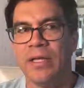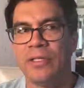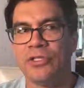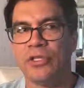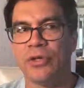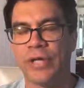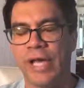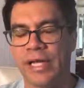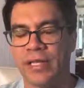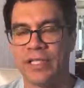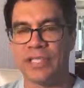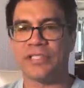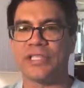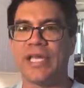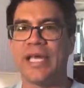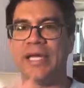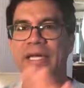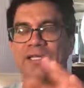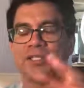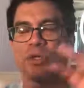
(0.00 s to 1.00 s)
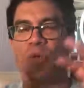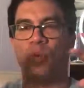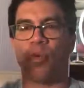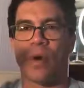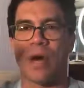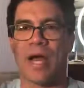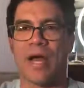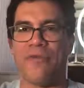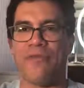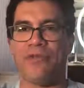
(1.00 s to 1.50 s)
so yeah, let's get into
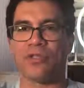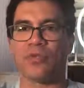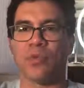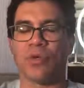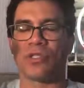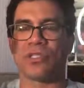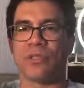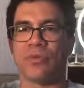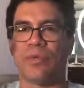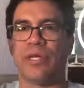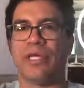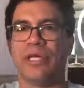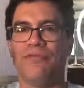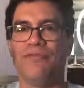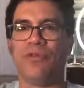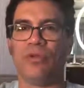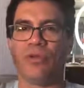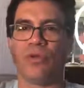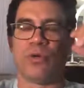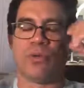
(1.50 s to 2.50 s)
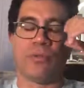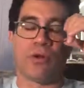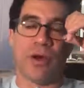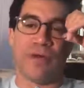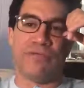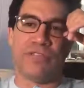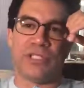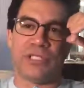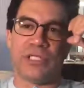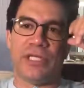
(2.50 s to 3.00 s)
why this works. I want to give you a little more.
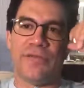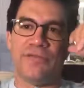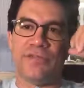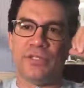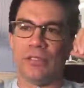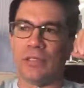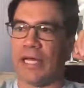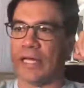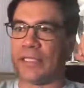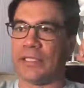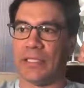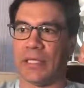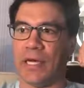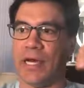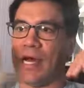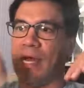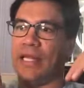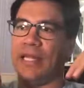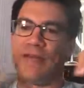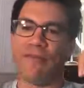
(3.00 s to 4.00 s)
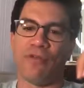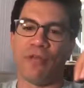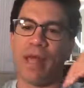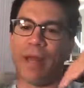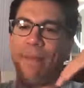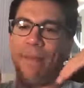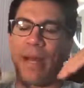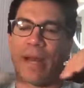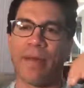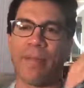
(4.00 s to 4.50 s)
I've just given you like the high level,
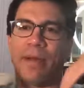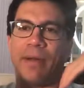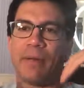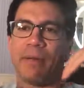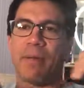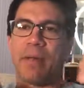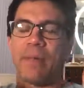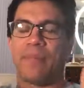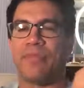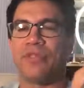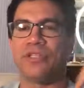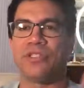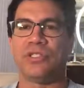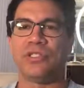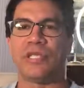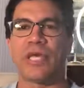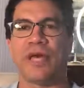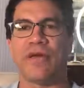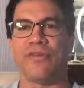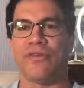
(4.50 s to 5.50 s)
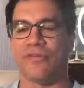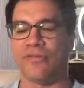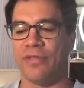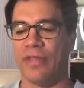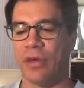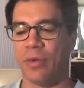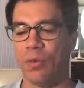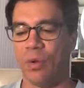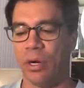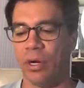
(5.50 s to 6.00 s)
like this is how this
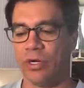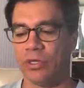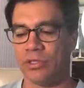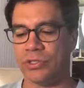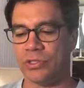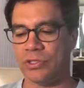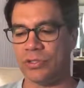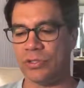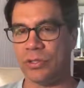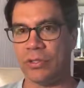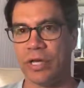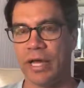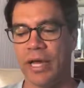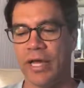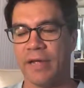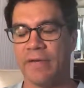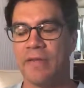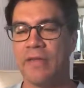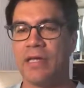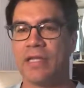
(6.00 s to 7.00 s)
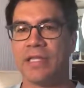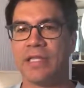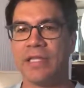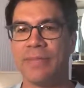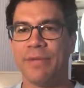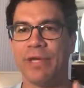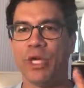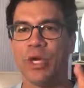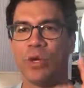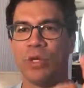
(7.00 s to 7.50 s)
thing works, okay?
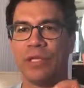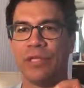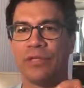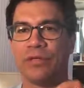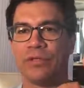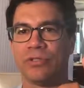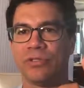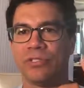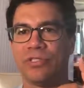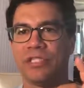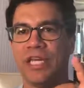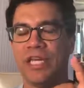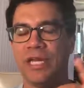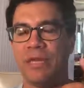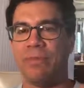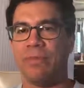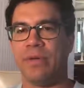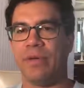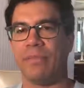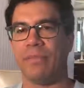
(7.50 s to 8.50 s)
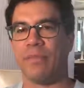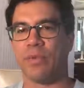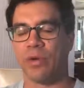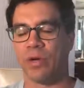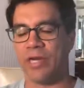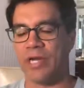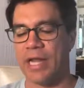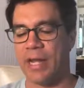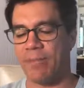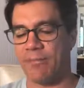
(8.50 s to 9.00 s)
Let me go a little teeny bit
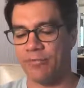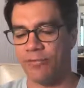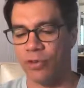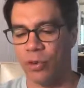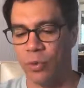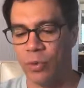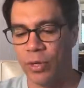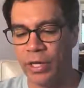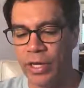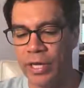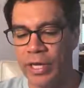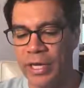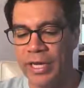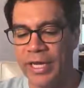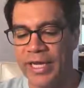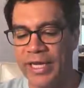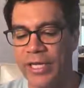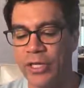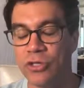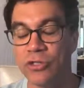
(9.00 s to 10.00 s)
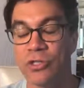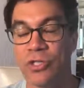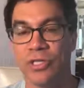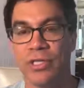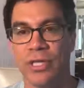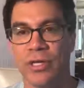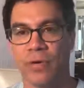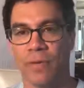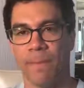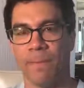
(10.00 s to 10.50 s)
more in depth. So here's the
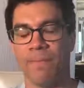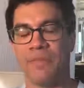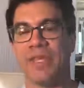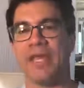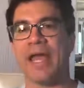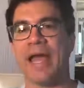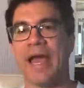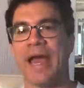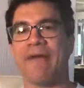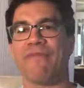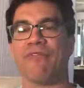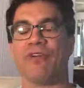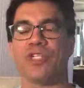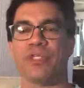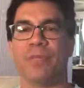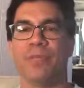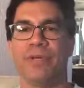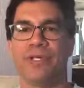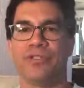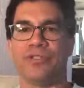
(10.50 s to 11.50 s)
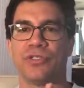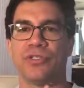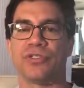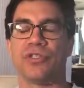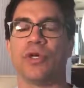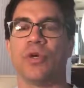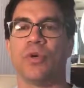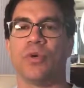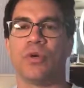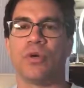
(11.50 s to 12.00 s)
deal. The average
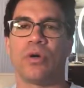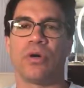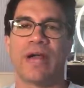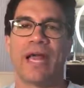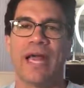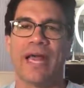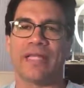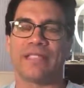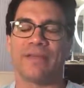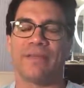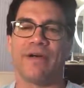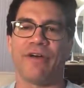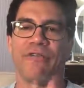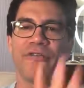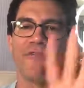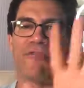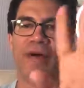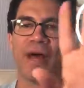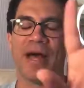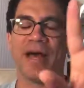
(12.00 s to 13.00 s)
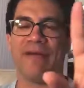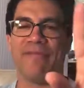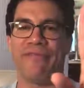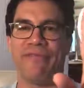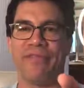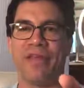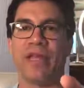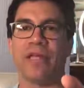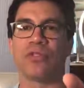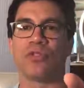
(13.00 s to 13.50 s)
business owner has about 5
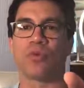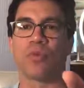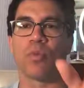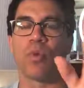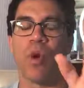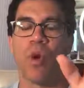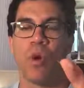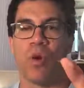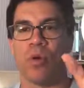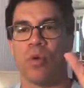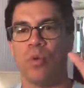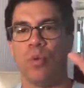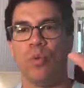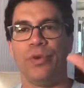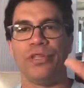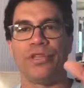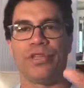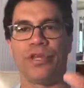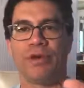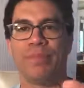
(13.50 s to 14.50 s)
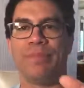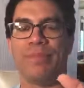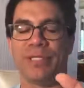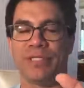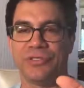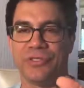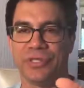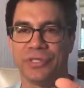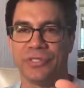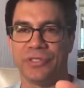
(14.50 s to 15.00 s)
things wrong with their
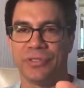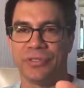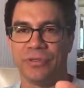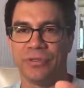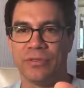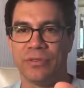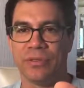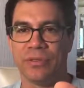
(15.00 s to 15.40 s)
business,